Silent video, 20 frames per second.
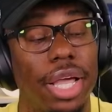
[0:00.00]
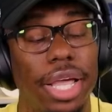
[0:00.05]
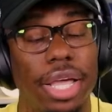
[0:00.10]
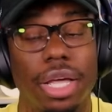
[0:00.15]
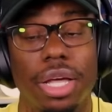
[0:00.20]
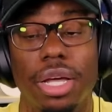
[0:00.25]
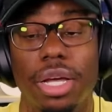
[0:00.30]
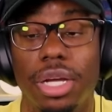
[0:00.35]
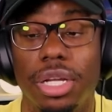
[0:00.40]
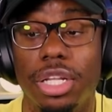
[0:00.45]

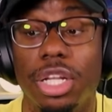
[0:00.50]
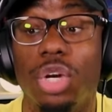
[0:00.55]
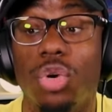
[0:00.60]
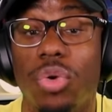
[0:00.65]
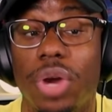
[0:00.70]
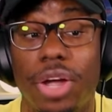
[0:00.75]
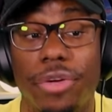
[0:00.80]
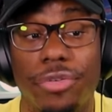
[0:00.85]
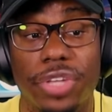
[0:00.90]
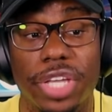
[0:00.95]
Hey, uh,
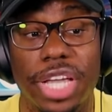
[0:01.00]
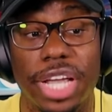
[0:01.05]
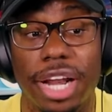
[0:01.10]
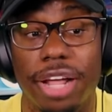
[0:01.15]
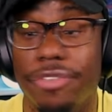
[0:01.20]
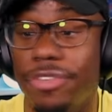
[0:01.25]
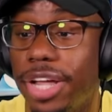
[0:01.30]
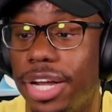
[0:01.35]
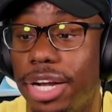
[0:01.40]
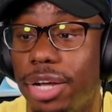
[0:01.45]
little Ralphie, can
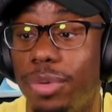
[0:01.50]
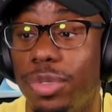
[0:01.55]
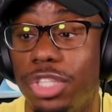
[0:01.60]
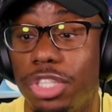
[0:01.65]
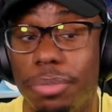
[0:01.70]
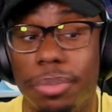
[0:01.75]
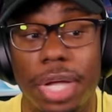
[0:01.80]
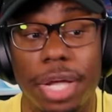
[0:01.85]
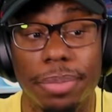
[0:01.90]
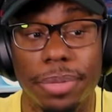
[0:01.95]
I find out what
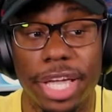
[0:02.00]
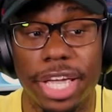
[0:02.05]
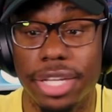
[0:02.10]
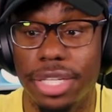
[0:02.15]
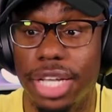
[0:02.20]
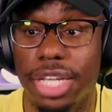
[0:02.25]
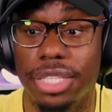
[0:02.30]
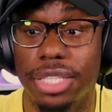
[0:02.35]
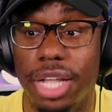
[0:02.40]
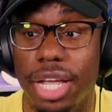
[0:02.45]
your mom's
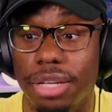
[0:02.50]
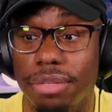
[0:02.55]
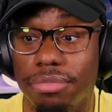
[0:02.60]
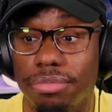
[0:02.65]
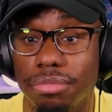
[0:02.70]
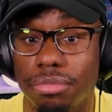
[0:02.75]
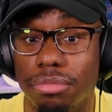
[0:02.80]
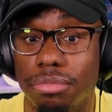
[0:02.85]
cake tastes like?